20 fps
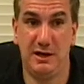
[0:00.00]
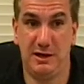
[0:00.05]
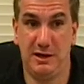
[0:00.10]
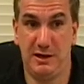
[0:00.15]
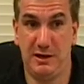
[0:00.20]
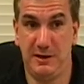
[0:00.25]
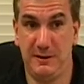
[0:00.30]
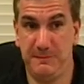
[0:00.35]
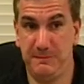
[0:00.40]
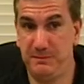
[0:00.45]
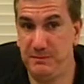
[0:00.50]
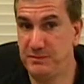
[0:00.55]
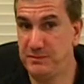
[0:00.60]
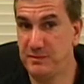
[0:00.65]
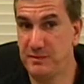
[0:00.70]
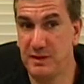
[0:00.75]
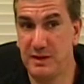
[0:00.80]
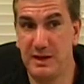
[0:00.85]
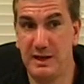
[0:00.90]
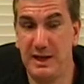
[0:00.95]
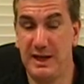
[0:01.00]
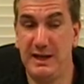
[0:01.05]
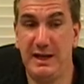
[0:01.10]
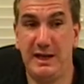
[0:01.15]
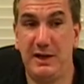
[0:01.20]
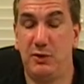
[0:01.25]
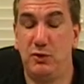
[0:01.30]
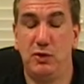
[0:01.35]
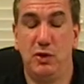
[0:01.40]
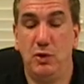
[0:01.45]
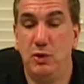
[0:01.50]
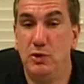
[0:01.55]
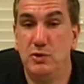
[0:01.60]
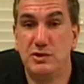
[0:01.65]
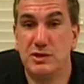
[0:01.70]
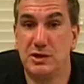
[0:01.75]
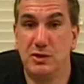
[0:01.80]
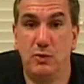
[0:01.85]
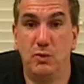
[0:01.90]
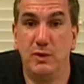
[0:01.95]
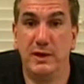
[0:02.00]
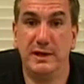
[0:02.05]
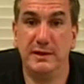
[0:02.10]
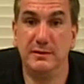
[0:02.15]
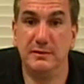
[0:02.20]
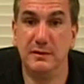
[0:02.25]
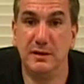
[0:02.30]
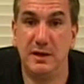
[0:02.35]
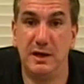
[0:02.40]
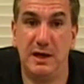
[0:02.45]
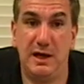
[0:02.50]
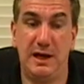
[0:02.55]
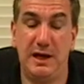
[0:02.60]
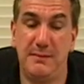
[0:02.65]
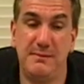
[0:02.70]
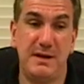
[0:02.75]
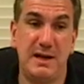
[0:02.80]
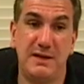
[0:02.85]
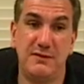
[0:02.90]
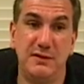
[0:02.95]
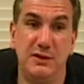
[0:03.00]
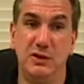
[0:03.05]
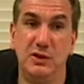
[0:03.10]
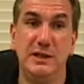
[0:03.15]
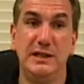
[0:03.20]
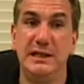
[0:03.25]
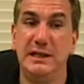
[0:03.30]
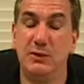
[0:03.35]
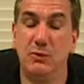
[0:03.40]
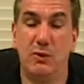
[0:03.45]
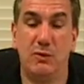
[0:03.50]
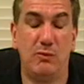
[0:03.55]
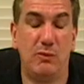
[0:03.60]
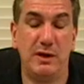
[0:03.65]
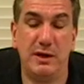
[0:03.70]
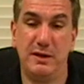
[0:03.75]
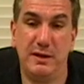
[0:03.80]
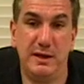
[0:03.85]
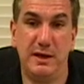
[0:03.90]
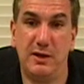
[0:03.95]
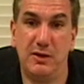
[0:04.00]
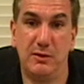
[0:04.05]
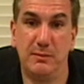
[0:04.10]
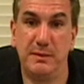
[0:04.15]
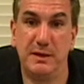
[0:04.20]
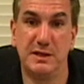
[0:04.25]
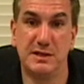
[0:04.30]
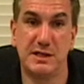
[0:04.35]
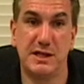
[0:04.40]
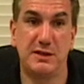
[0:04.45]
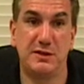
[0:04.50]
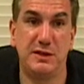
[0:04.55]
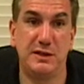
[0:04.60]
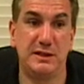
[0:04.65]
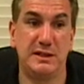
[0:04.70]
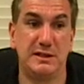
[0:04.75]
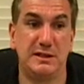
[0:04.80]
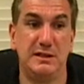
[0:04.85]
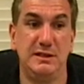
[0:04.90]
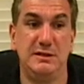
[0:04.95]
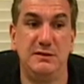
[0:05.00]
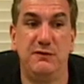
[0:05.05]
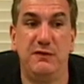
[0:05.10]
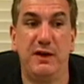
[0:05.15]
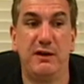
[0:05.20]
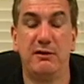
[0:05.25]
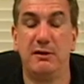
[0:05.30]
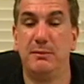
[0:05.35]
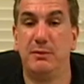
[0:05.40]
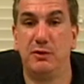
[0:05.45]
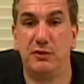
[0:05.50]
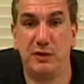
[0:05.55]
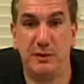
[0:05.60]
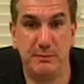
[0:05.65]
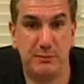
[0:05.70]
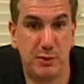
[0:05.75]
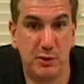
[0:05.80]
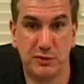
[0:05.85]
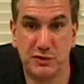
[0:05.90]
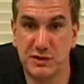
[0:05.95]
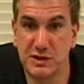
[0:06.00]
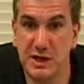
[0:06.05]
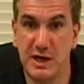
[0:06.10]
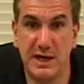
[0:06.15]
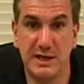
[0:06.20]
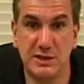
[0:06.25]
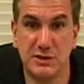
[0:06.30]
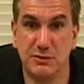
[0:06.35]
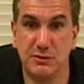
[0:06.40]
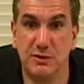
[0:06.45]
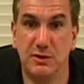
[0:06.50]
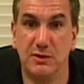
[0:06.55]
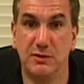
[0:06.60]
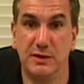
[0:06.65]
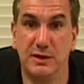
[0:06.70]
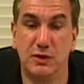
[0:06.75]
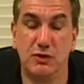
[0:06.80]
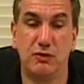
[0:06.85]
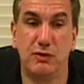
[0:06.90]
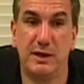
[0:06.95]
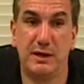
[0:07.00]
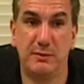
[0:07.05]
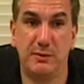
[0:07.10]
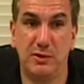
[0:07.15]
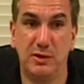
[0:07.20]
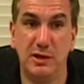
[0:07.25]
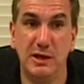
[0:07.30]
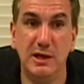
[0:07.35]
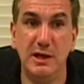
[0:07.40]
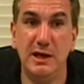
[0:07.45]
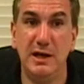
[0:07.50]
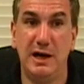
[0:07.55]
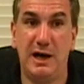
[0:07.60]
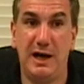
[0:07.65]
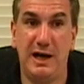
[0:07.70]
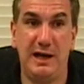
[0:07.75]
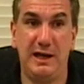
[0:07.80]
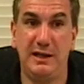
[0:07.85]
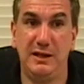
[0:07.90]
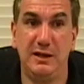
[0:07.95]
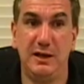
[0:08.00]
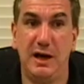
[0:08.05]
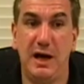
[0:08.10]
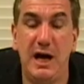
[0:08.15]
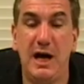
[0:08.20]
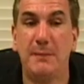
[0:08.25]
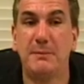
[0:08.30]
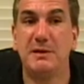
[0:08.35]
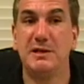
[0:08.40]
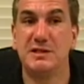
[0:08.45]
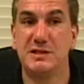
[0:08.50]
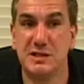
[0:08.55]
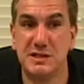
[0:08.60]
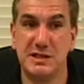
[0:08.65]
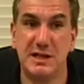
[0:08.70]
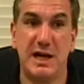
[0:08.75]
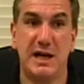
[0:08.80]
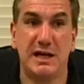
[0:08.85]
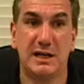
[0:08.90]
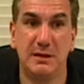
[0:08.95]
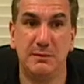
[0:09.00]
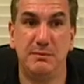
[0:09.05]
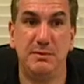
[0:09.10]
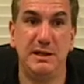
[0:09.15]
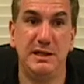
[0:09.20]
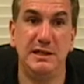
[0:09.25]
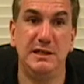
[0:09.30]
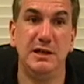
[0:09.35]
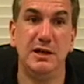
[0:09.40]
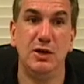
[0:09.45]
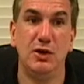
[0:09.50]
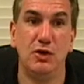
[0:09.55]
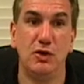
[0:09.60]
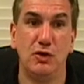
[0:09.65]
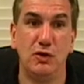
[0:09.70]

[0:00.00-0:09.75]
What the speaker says: and I don't know who's going to win. I'm not even leaning one way or the other because I think that the variables on both sides are incredible. Hopkins is not going to be